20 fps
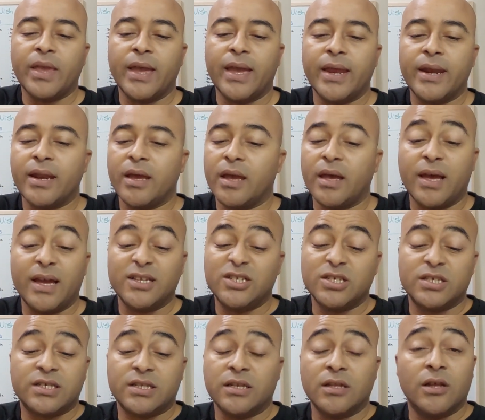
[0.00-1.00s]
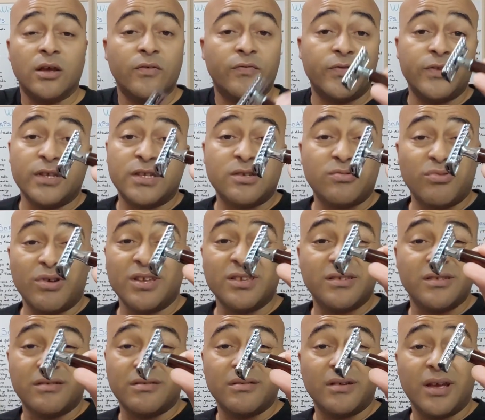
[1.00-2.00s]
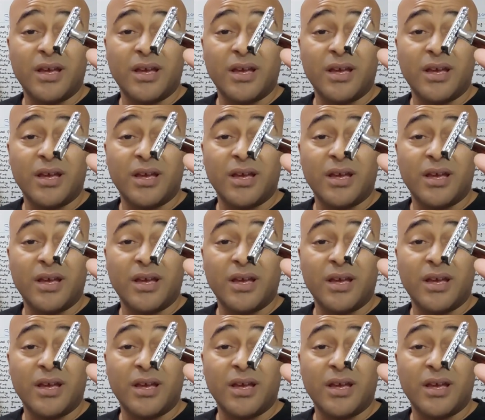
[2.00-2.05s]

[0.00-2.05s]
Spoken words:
And I just love this razor.